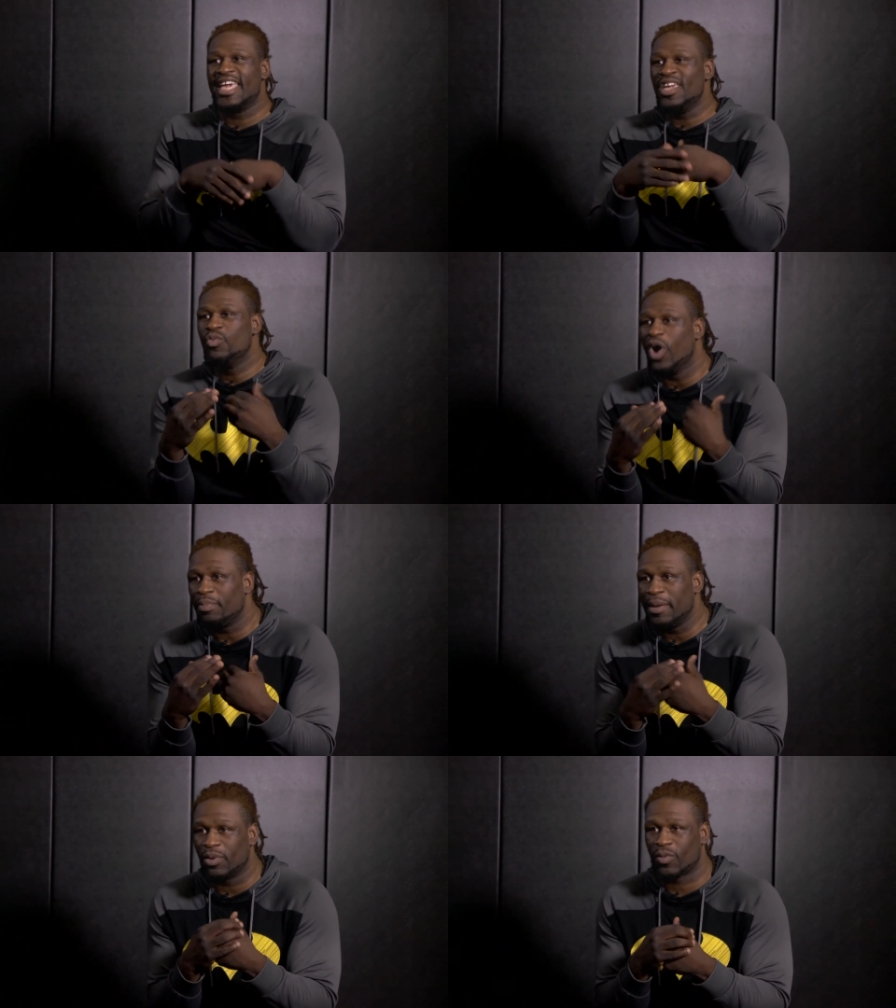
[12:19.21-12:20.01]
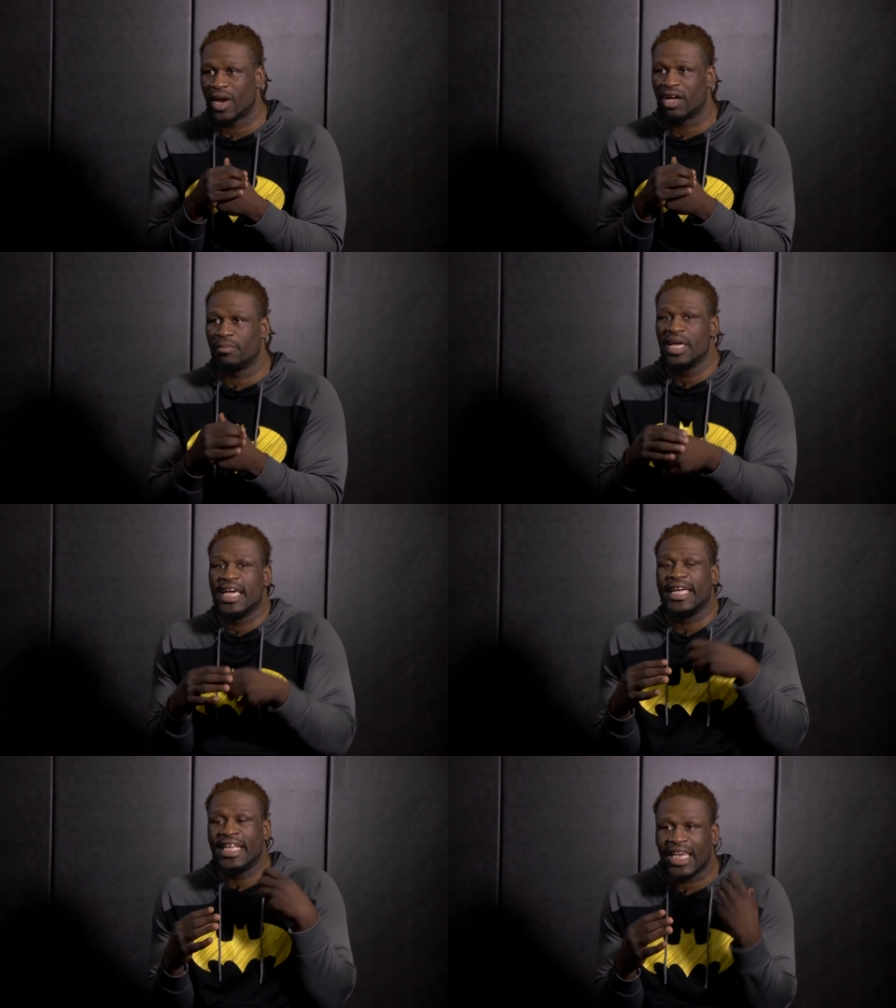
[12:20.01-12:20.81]
he want people around him.
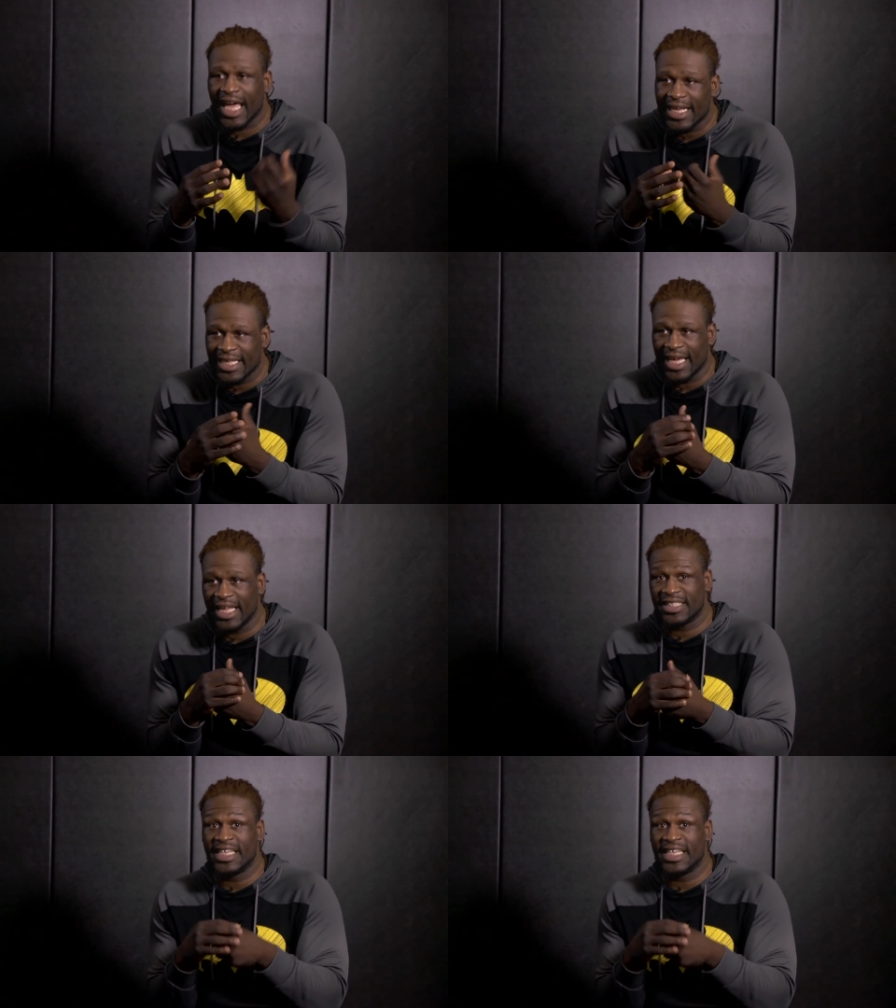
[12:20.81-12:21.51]
He liked that energy.